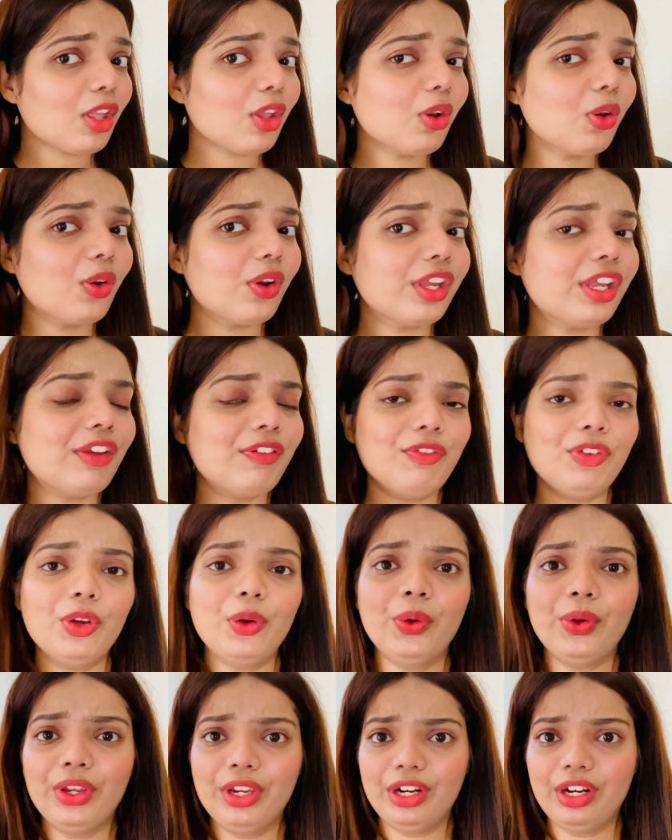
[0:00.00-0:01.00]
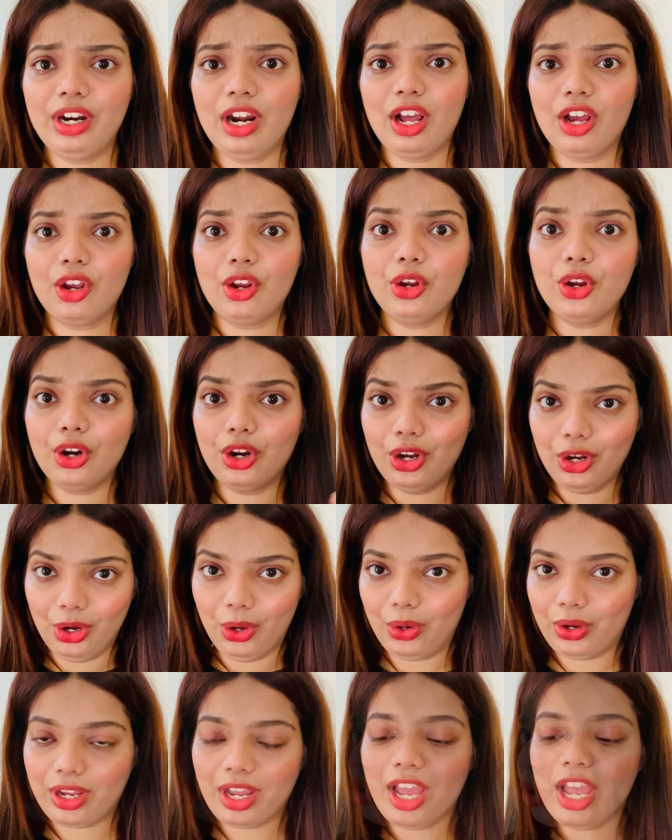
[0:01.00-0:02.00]
gonna give your hair a good
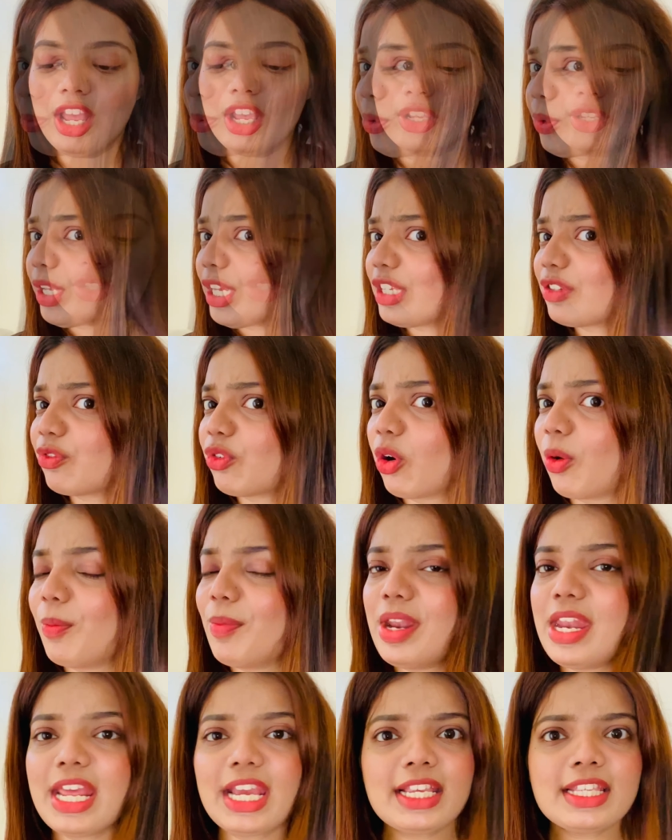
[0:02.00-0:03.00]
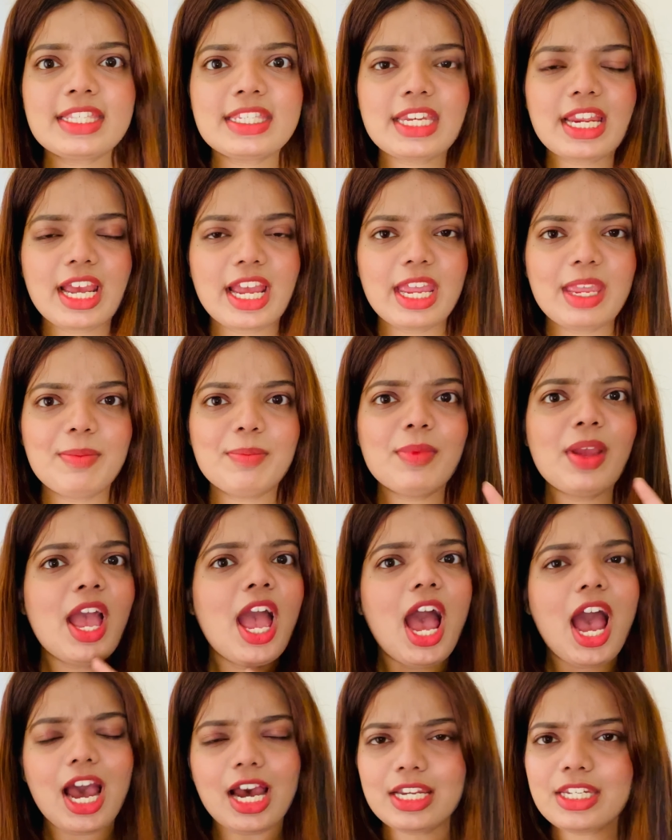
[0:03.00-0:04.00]
look so beauties from next time
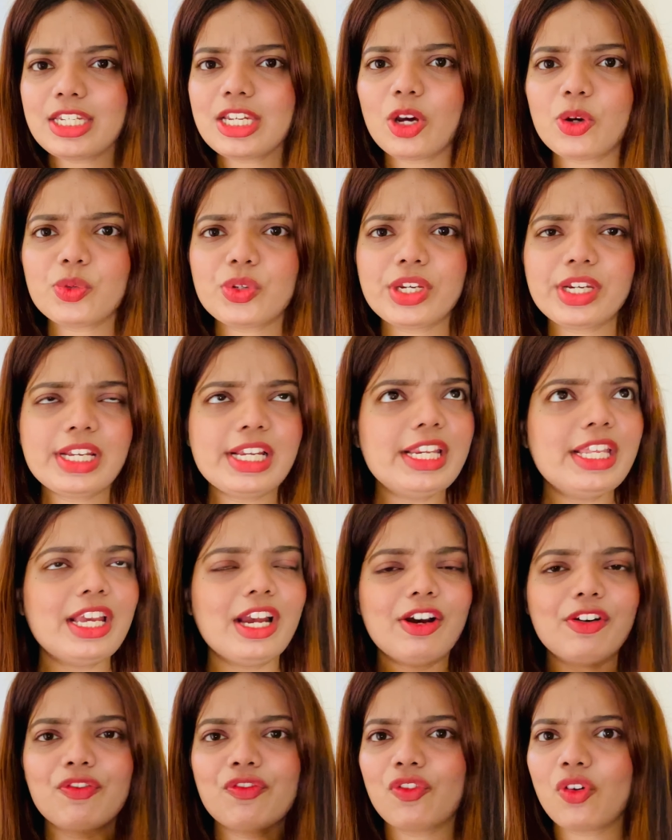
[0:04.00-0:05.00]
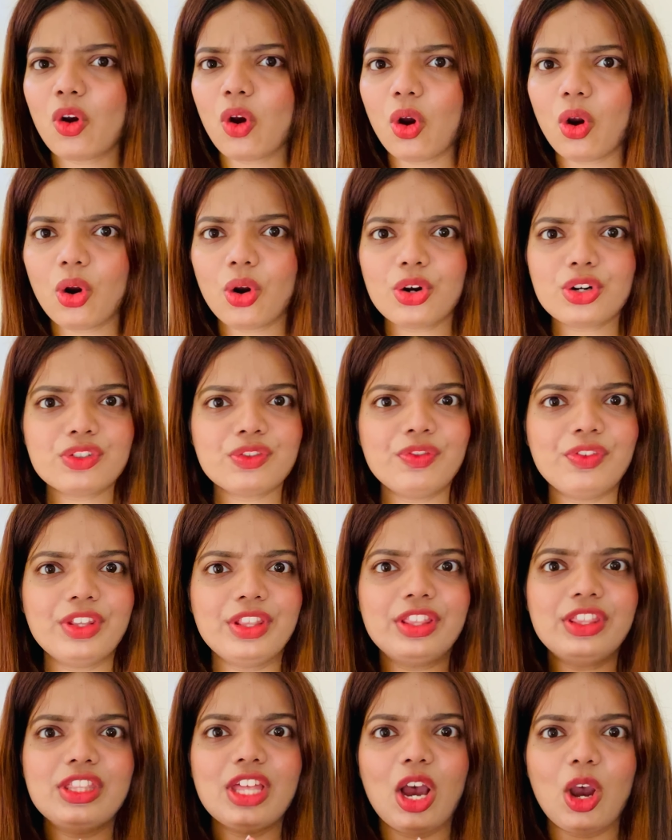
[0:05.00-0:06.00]
undoubtedly of course
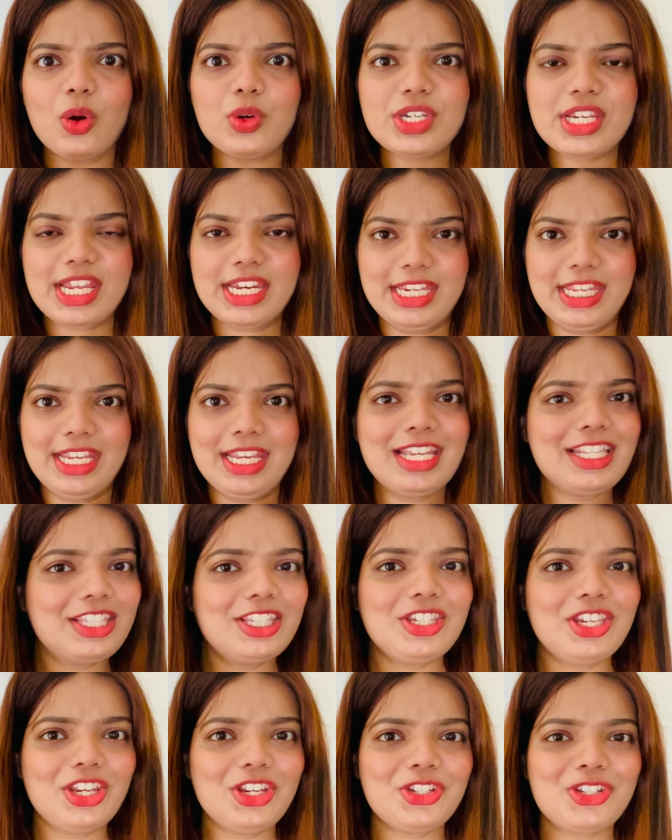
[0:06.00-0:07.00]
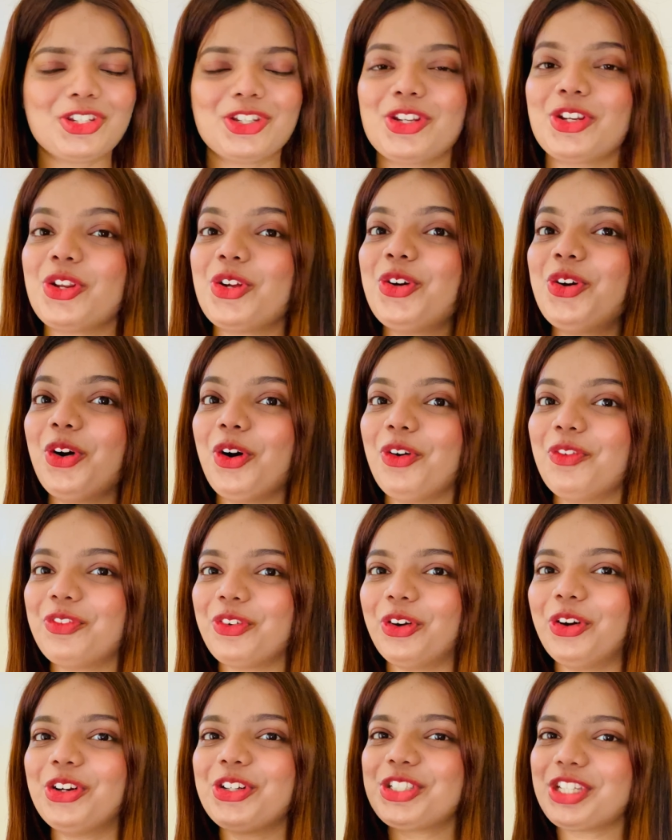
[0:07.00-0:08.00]
without any hesitation go
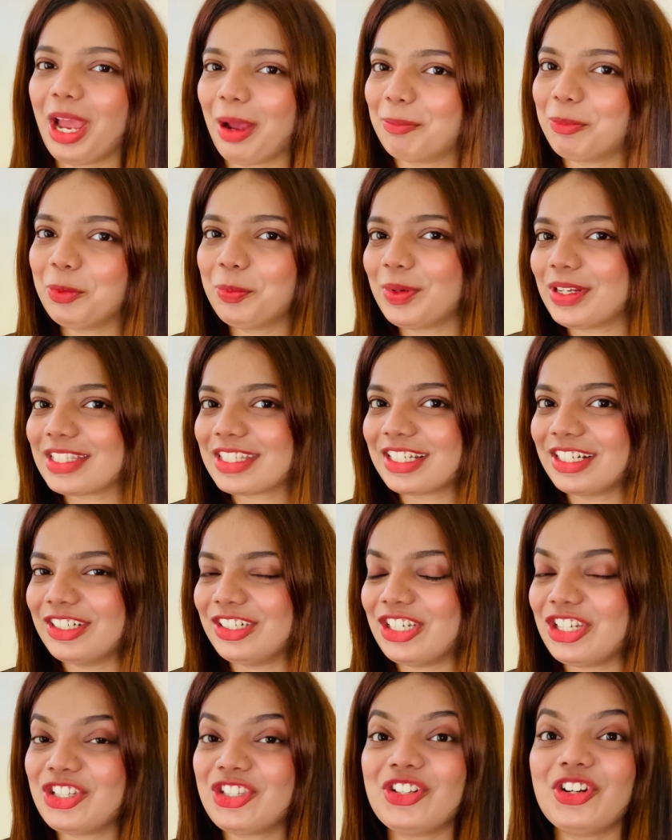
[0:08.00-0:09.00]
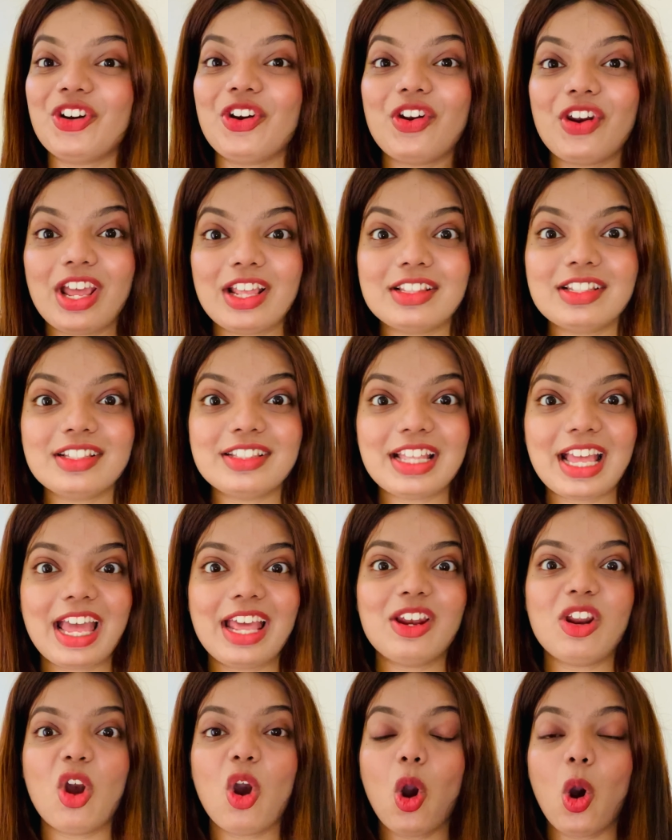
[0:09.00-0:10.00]
for shampoo plus conditioner rather
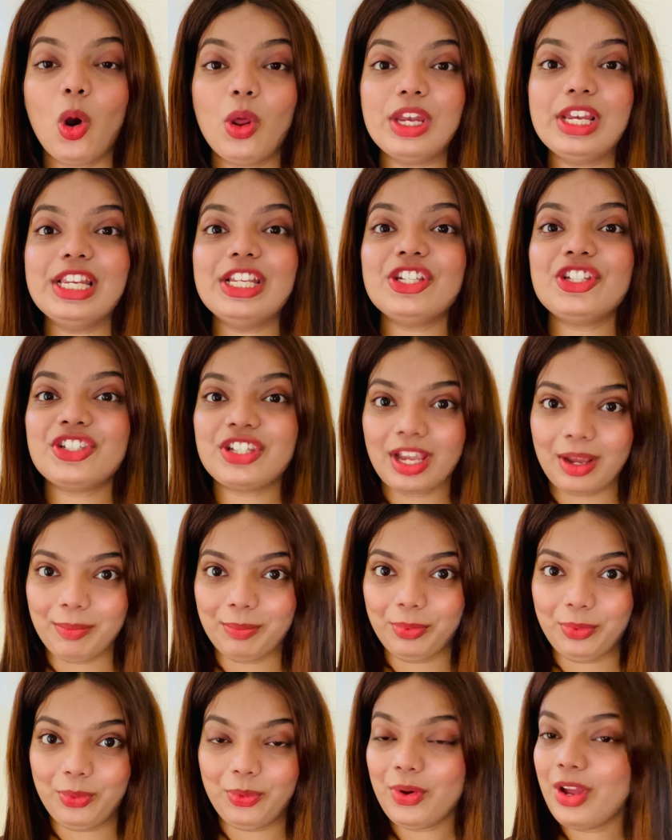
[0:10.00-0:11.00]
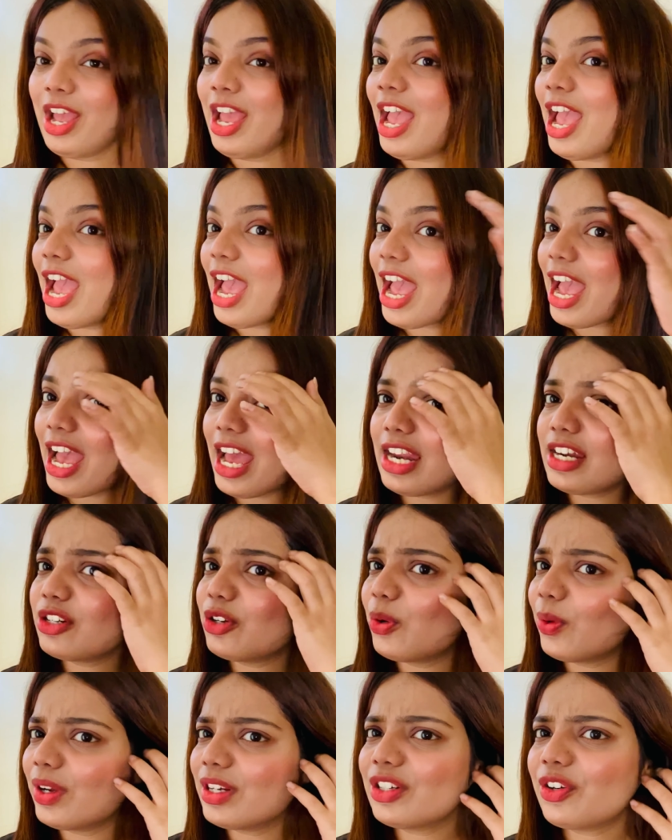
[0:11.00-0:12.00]
than only shampoo and
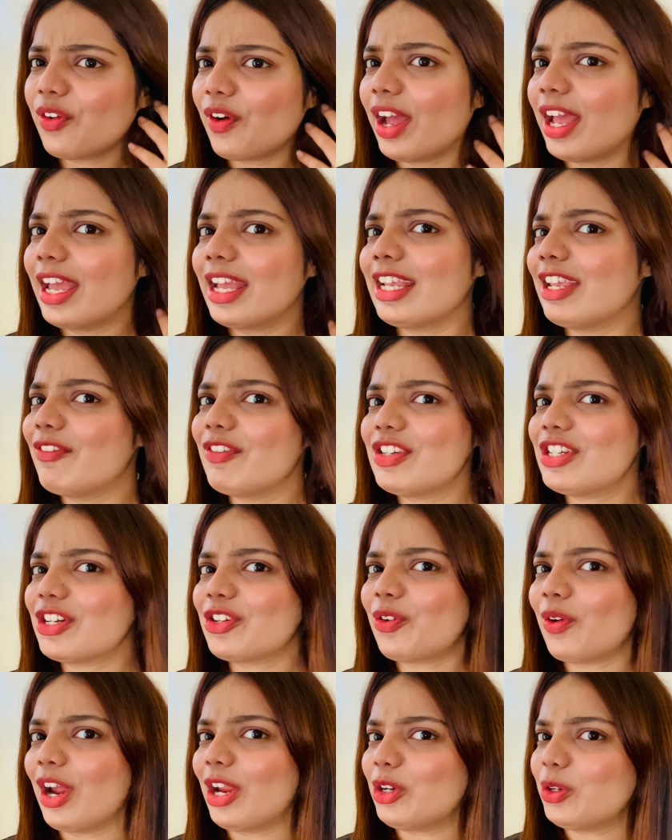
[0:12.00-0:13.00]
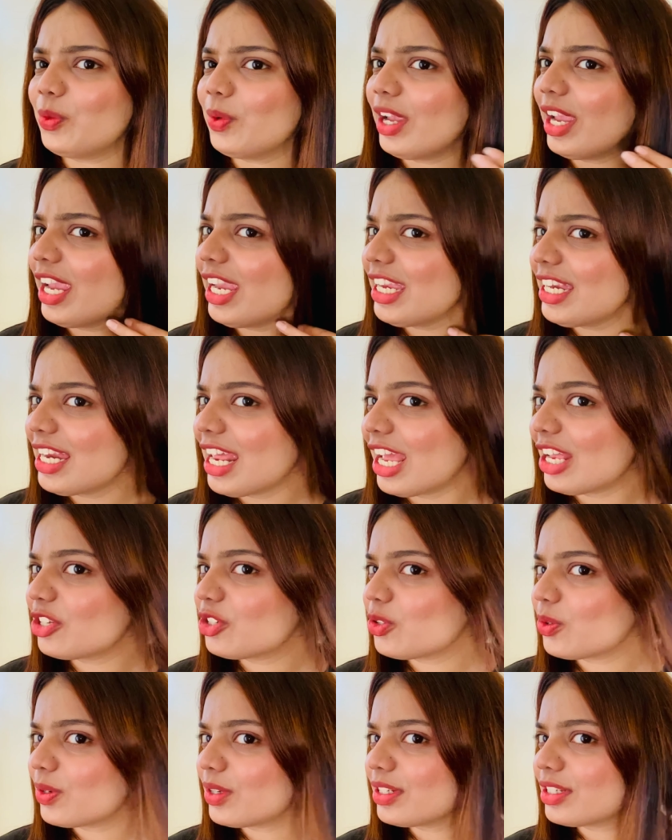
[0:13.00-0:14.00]
go and try give it a try to AE
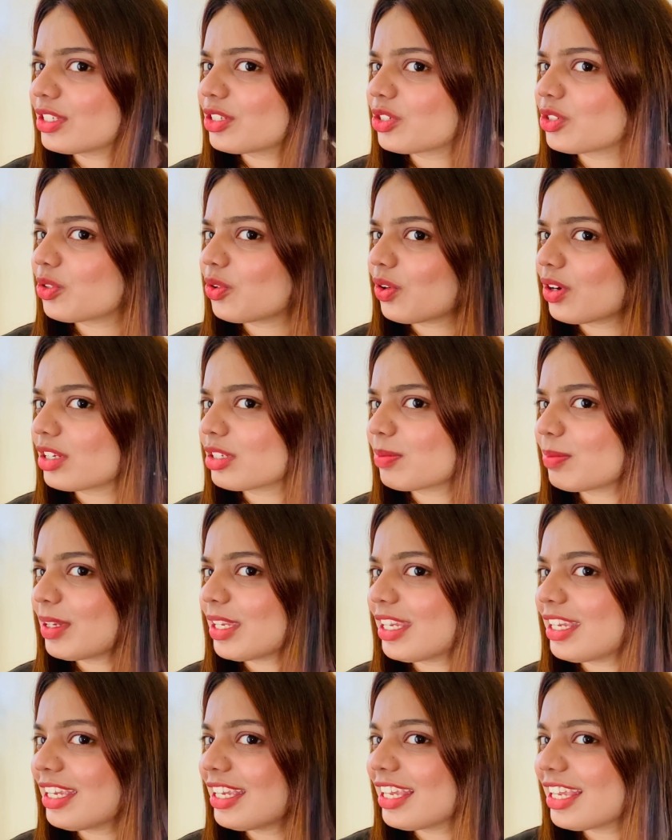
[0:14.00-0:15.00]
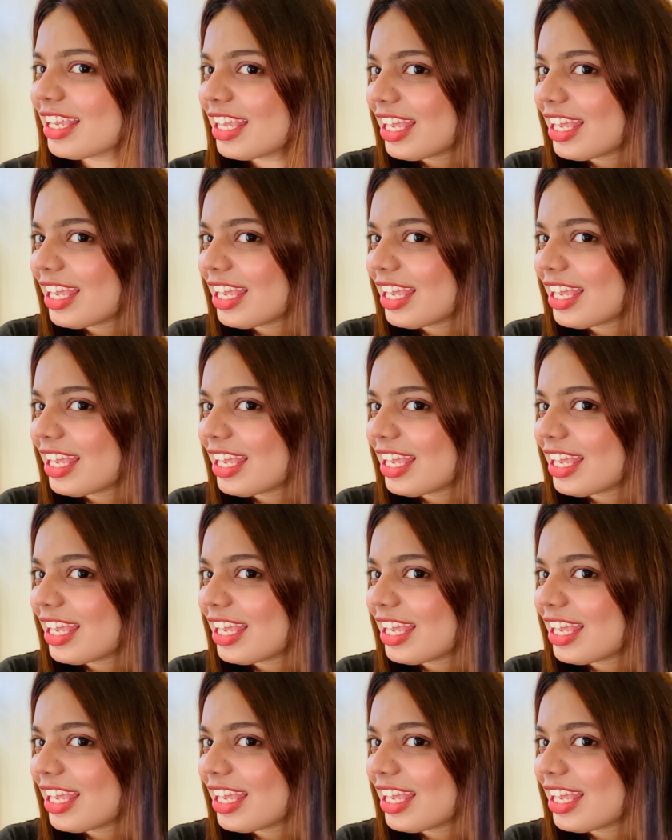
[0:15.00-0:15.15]
Naturals trust me